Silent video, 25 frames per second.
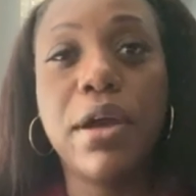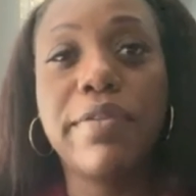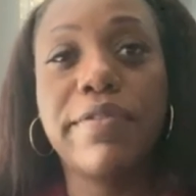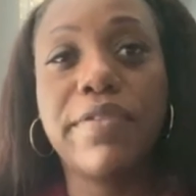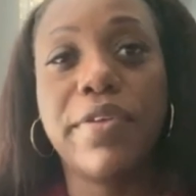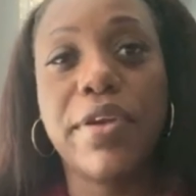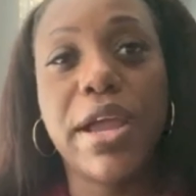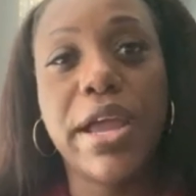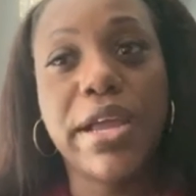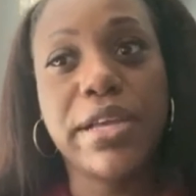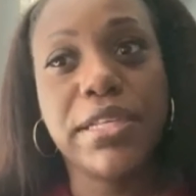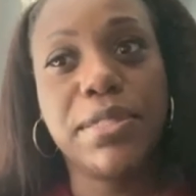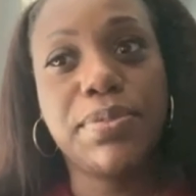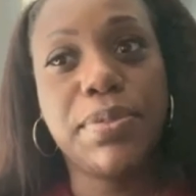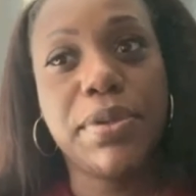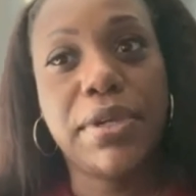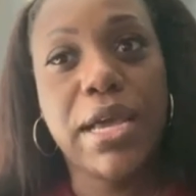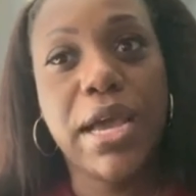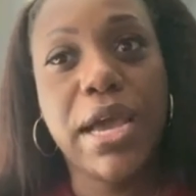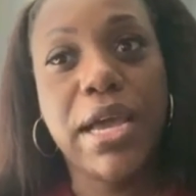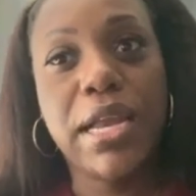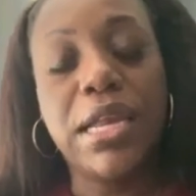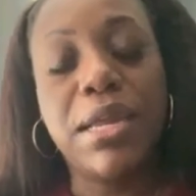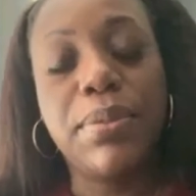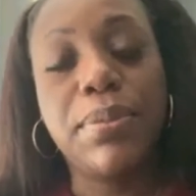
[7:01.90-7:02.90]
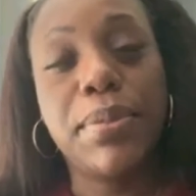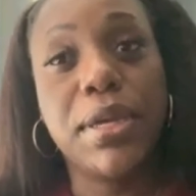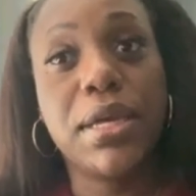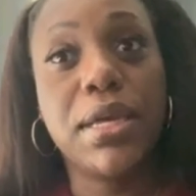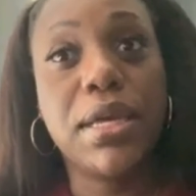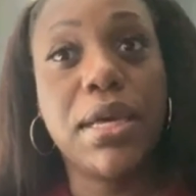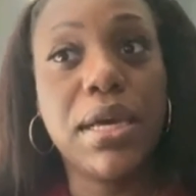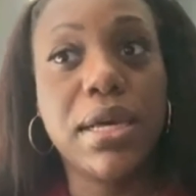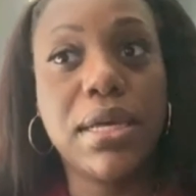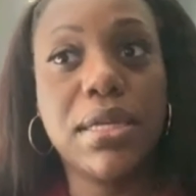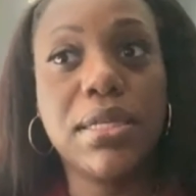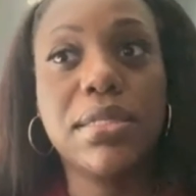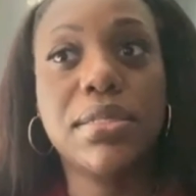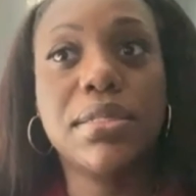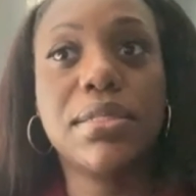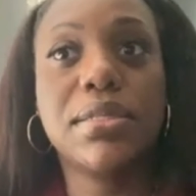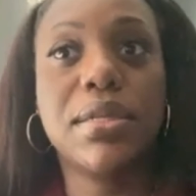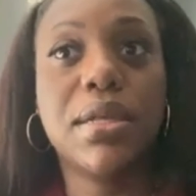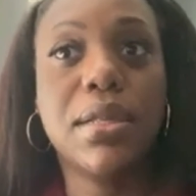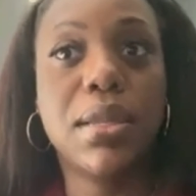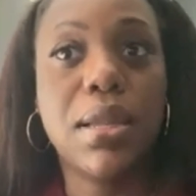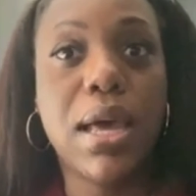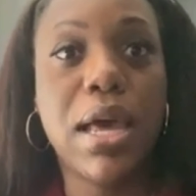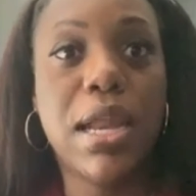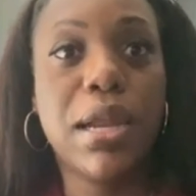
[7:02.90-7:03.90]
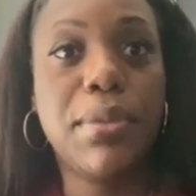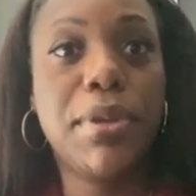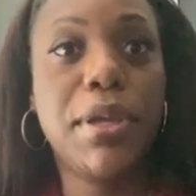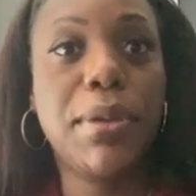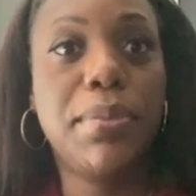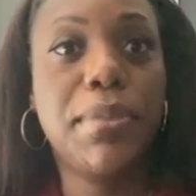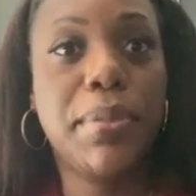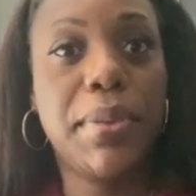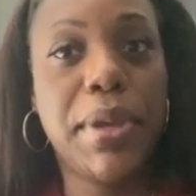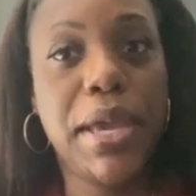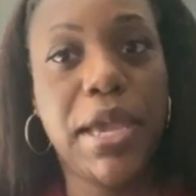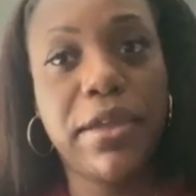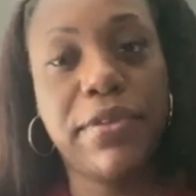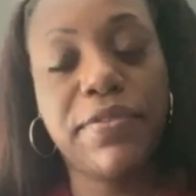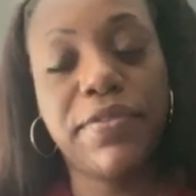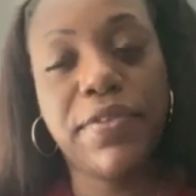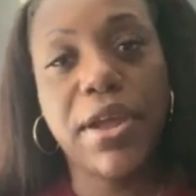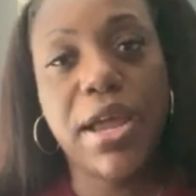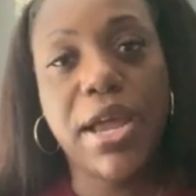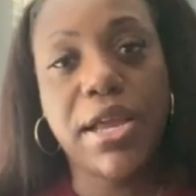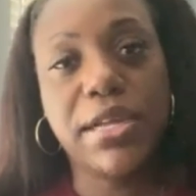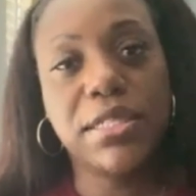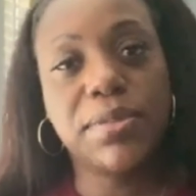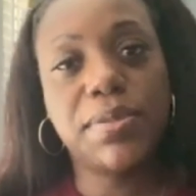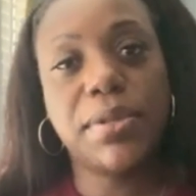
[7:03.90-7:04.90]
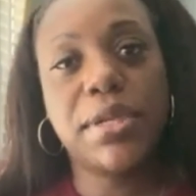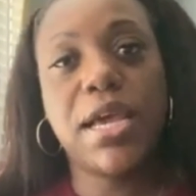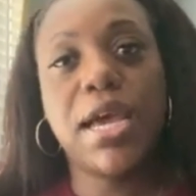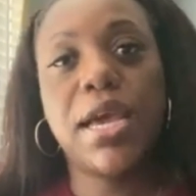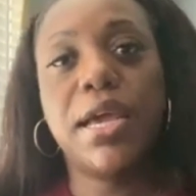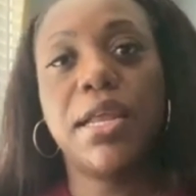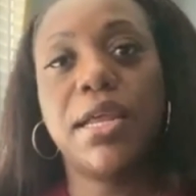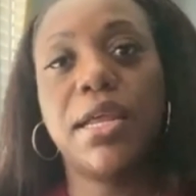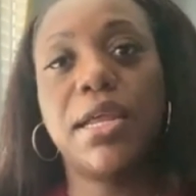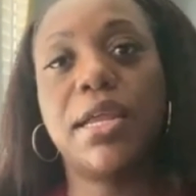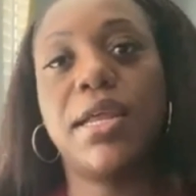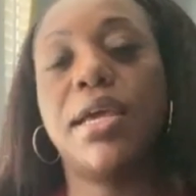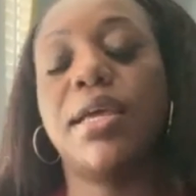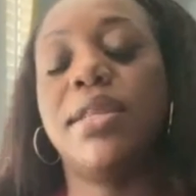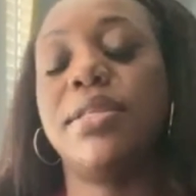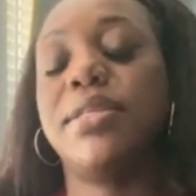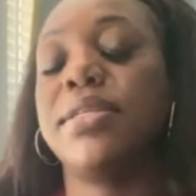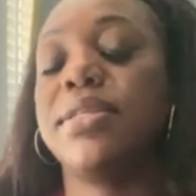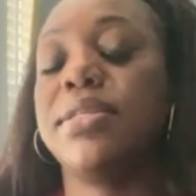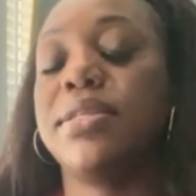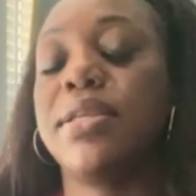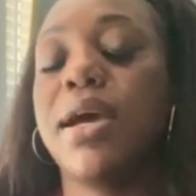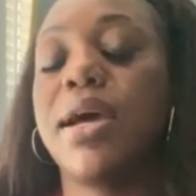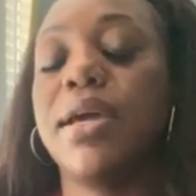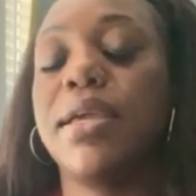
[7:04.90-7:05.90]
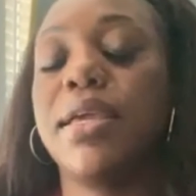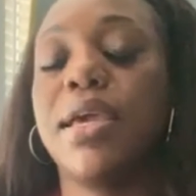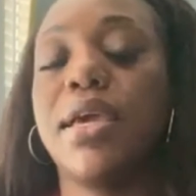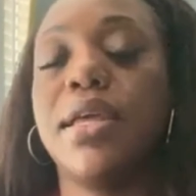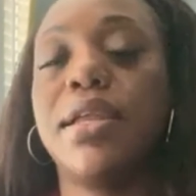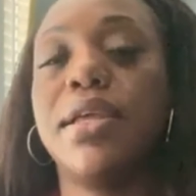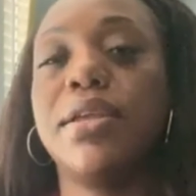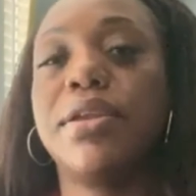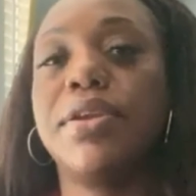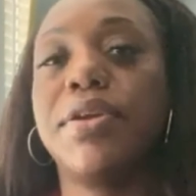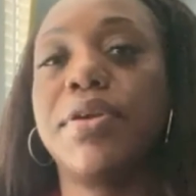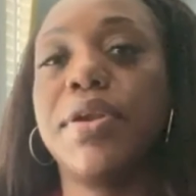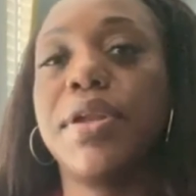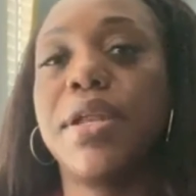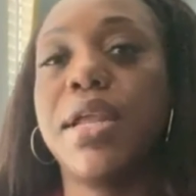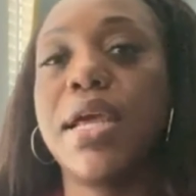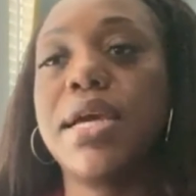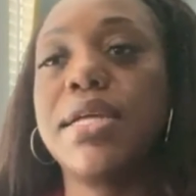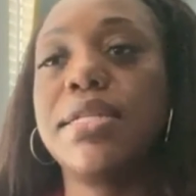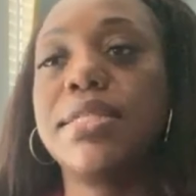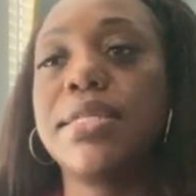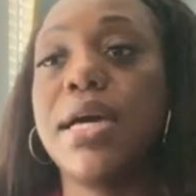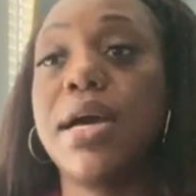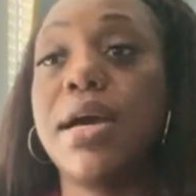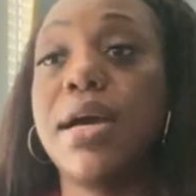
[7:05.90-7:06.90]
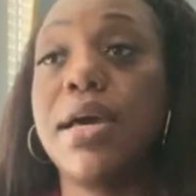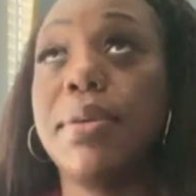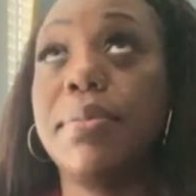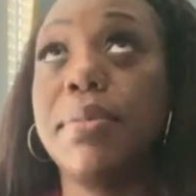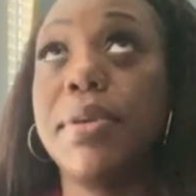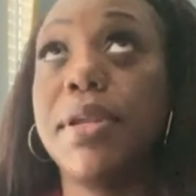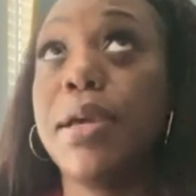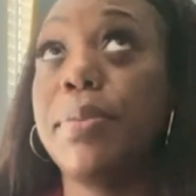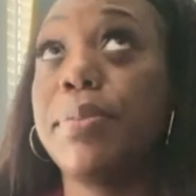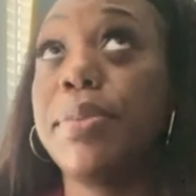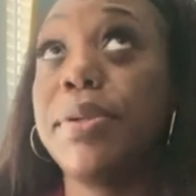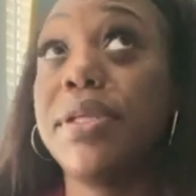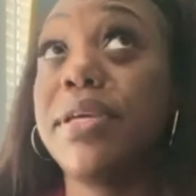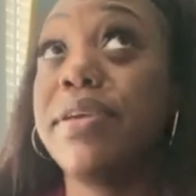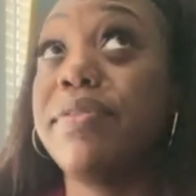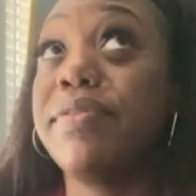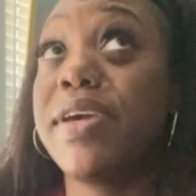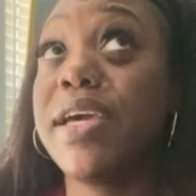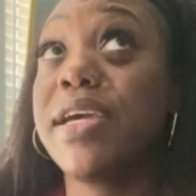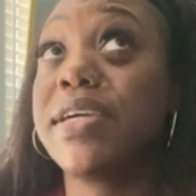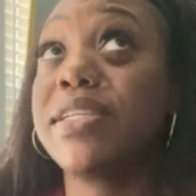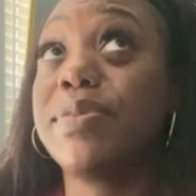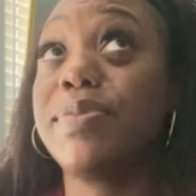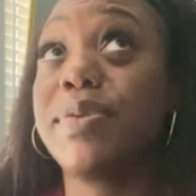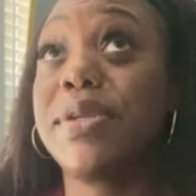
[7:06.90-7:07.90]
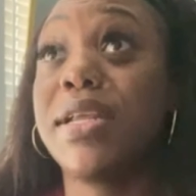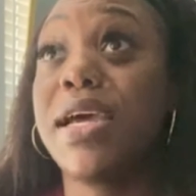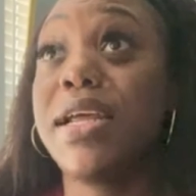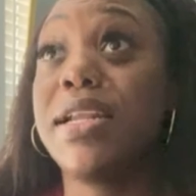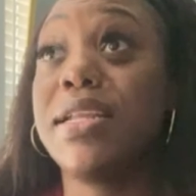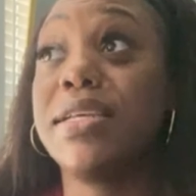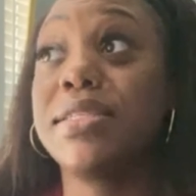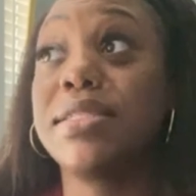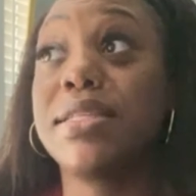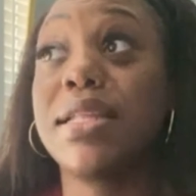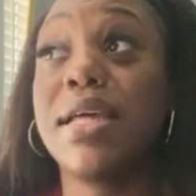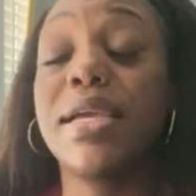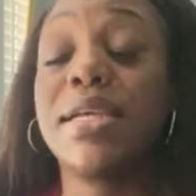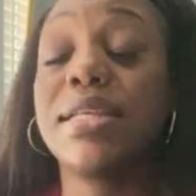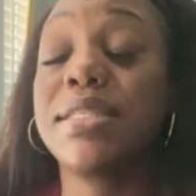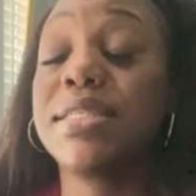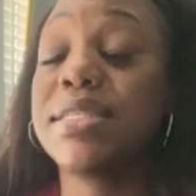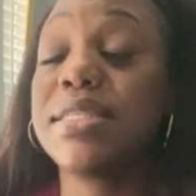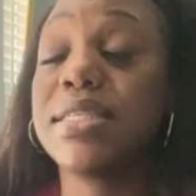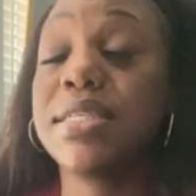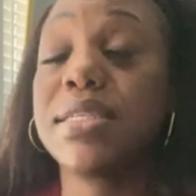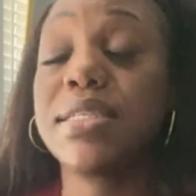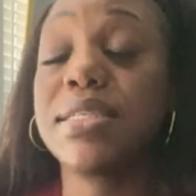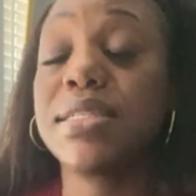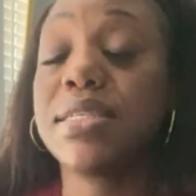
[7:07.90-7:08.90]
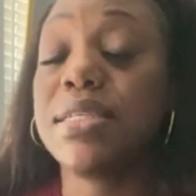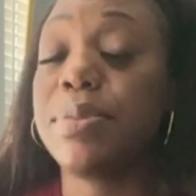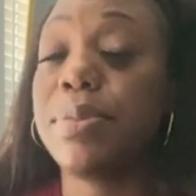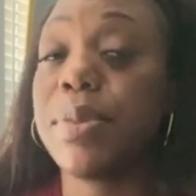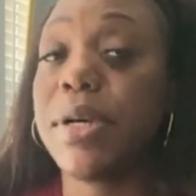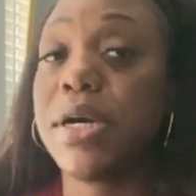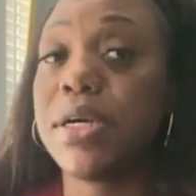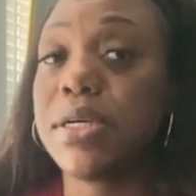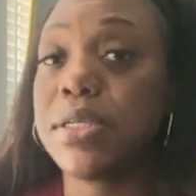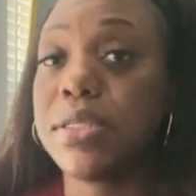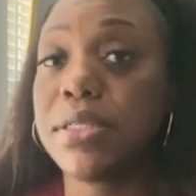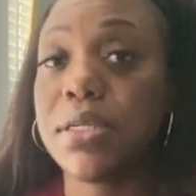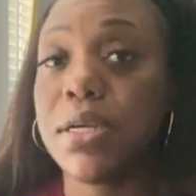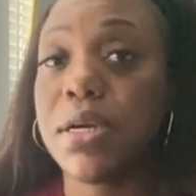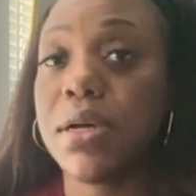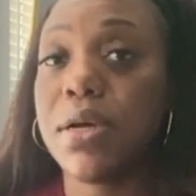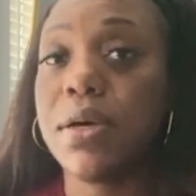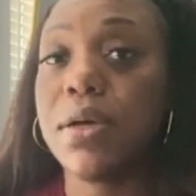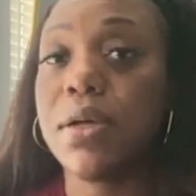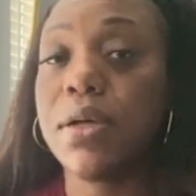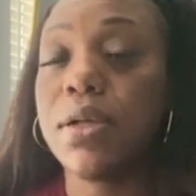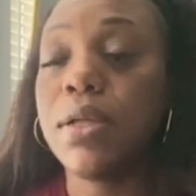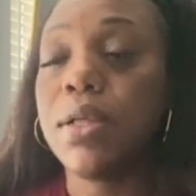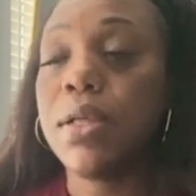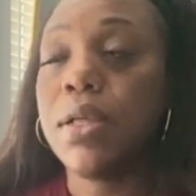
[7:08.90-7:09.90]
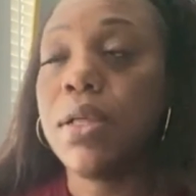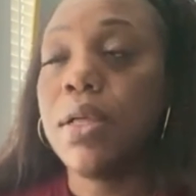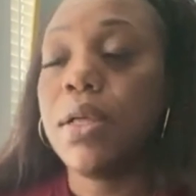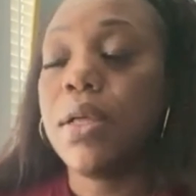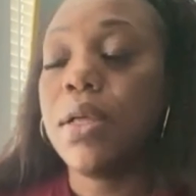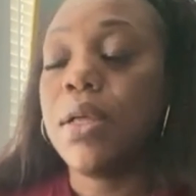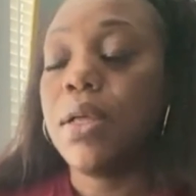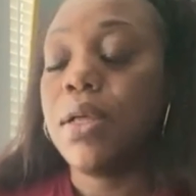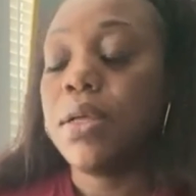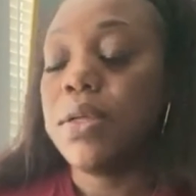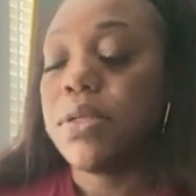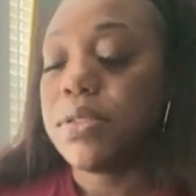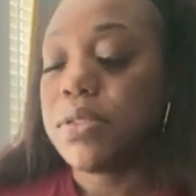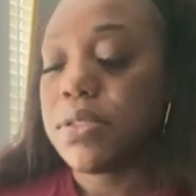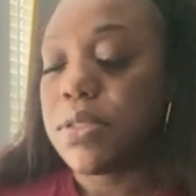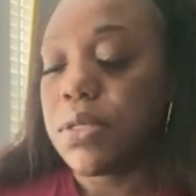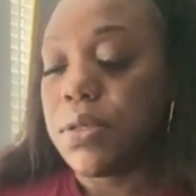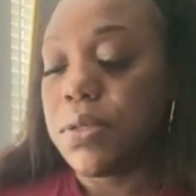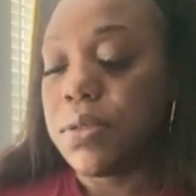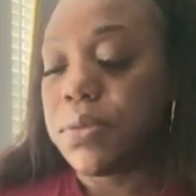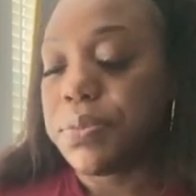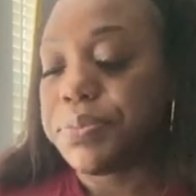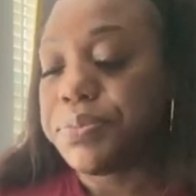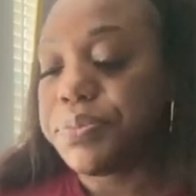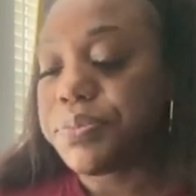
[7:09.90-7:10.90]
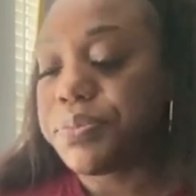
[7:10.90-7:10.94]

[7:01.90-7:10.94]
for expedited, because a lot of people paid for expedited and did not get it during that time. And I believe expedited is like $60, y'all. So